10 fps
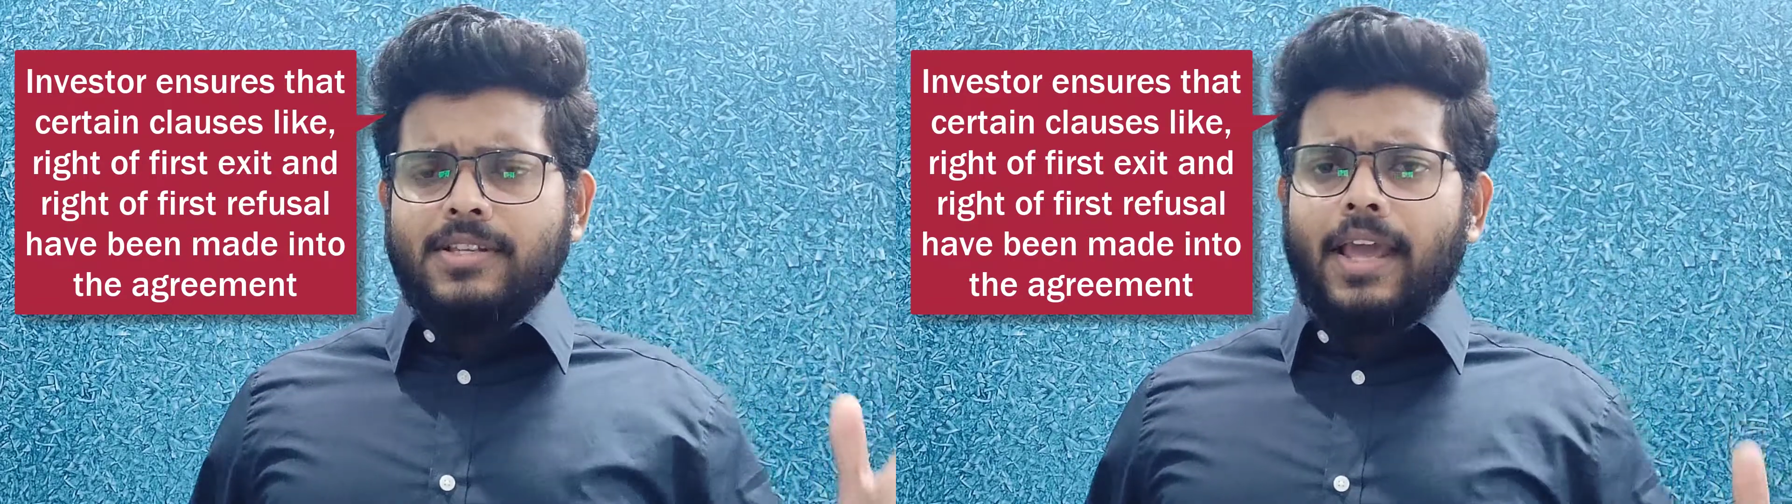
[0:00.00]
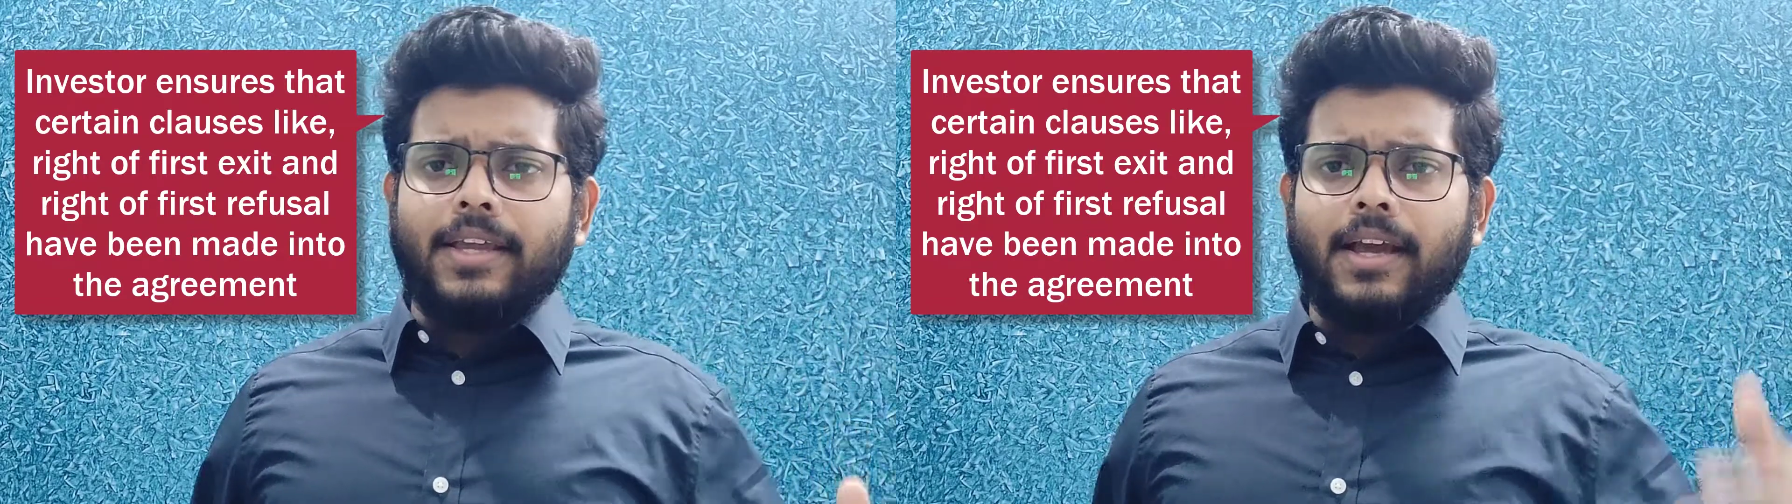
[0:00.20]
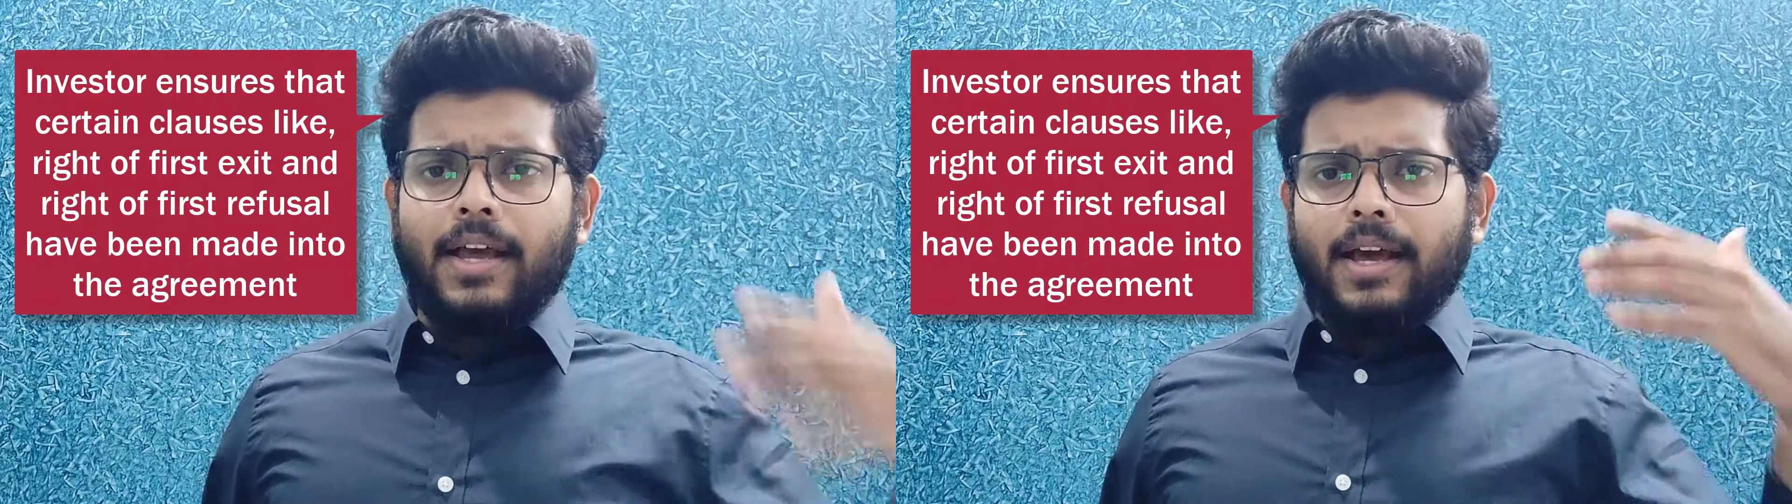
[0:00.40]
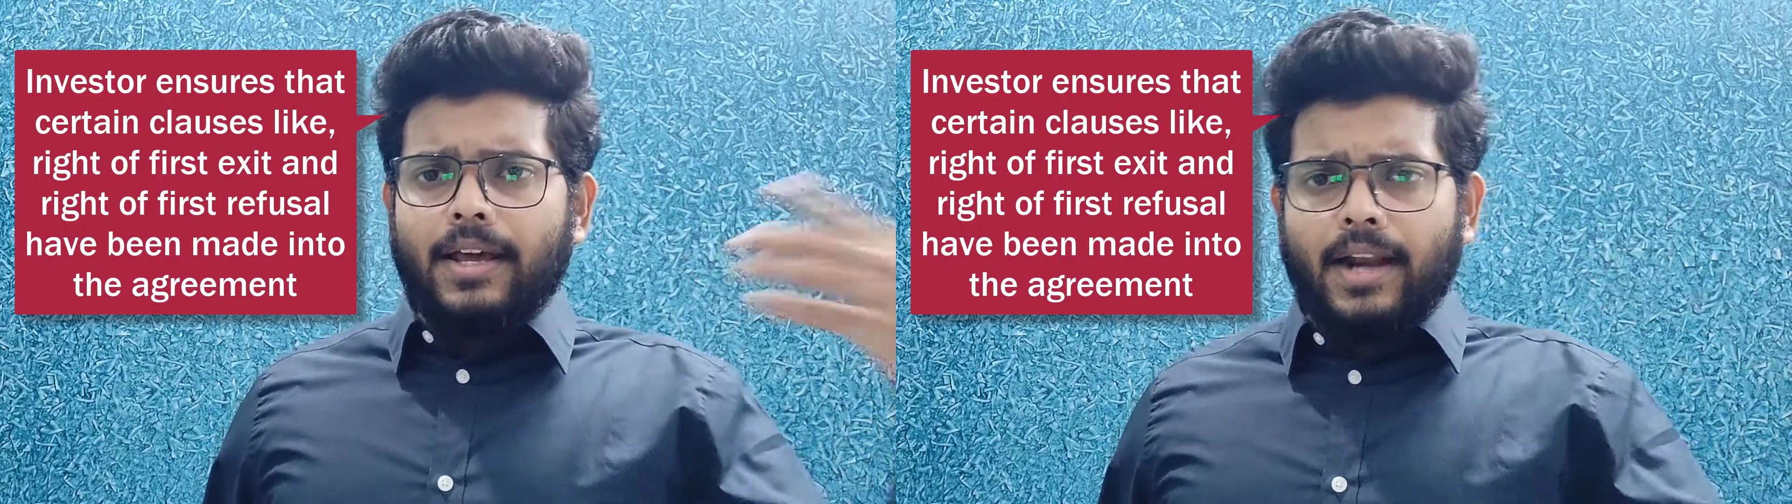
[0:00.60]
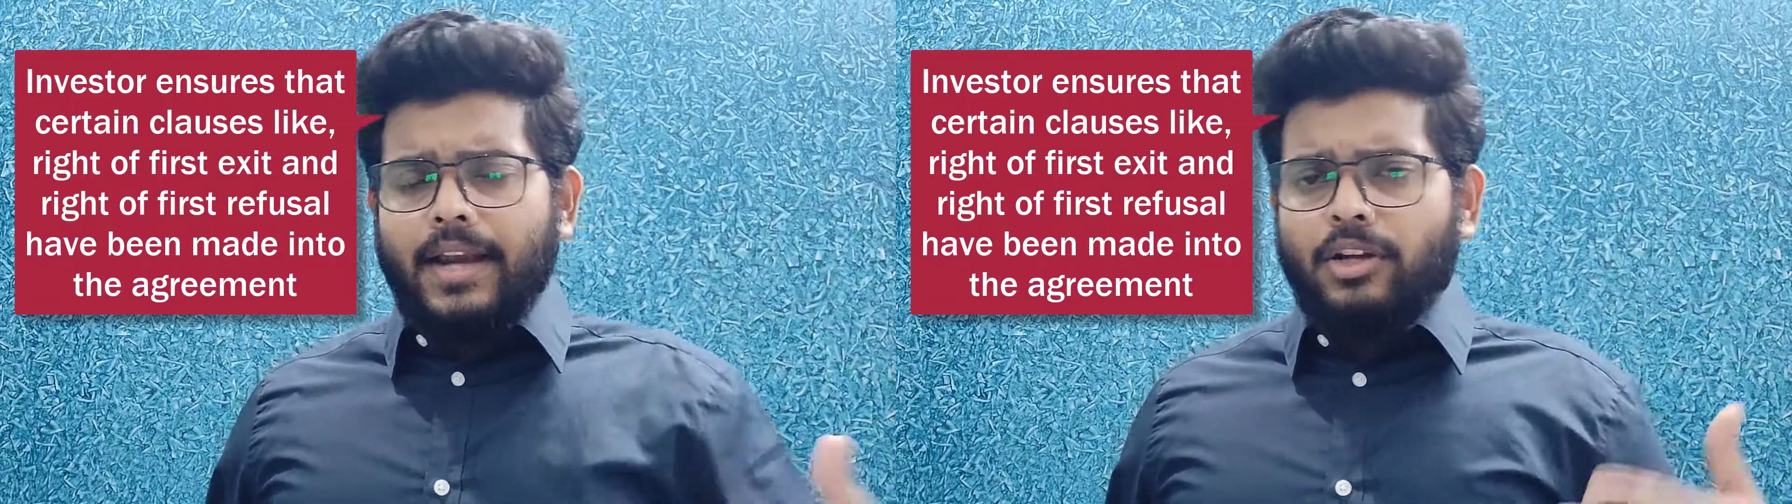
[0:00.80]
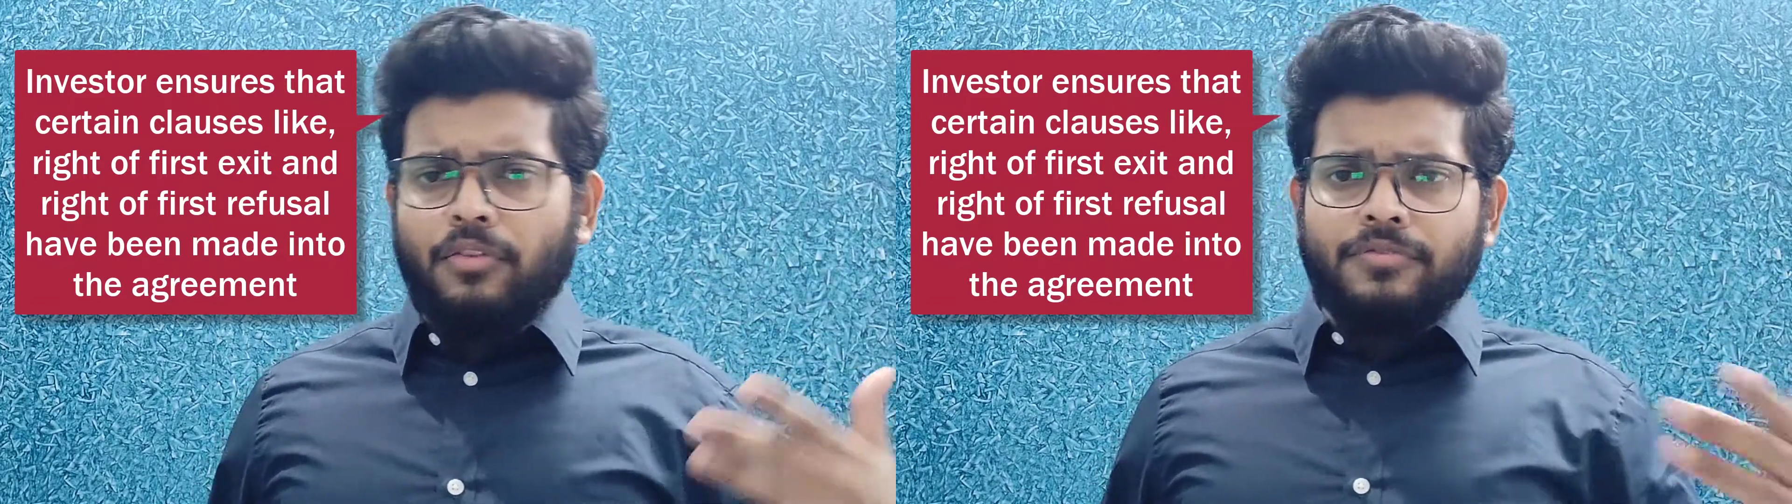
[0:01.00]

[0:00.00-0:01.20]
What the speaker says: like right of